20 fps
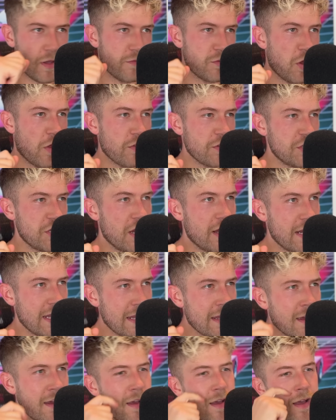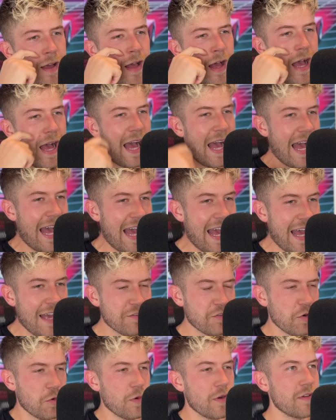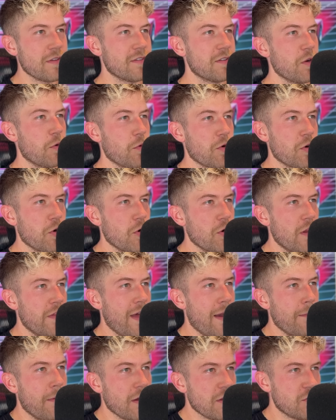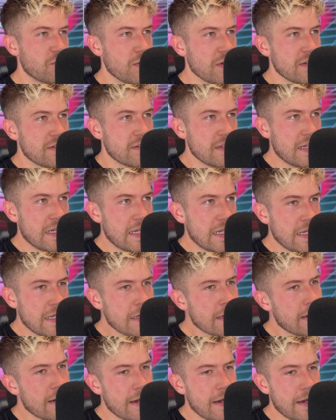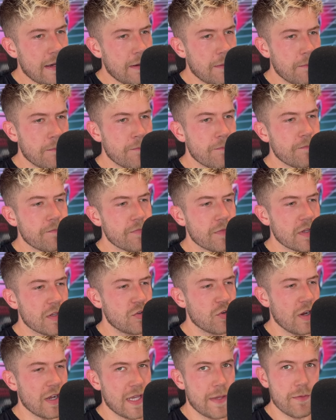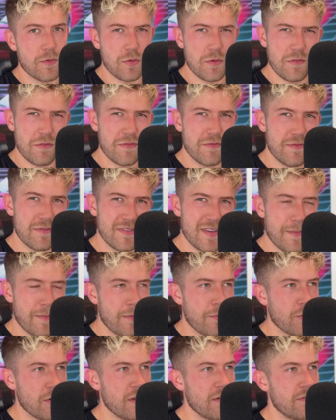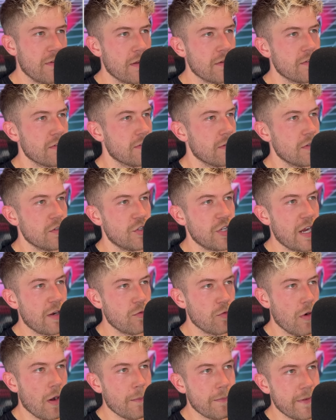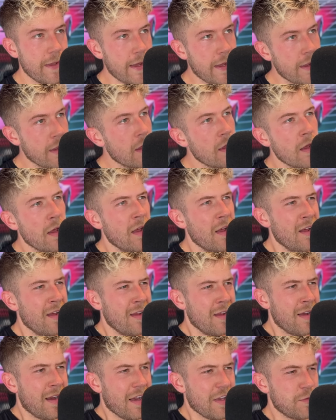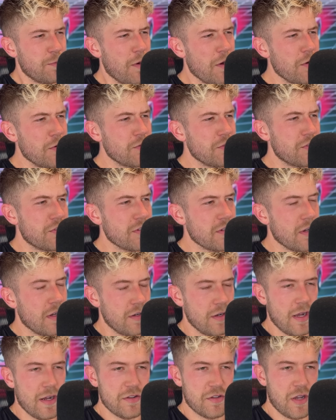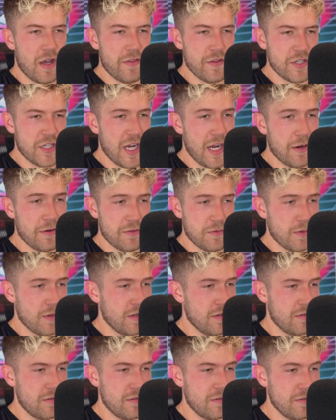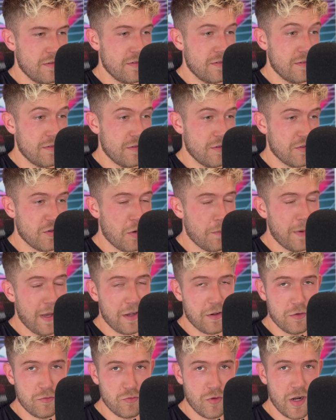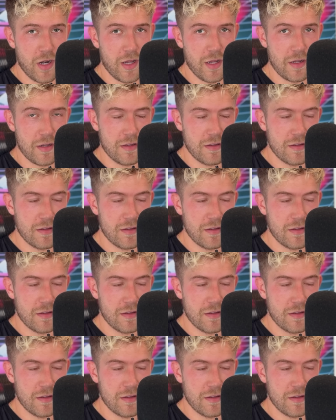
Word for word: of Dot the Journey. As always, not recorded that much recently. Um, try and keep this one semi brief, like just a general update. I suppose I just got out of the shower as well. It's just got back on running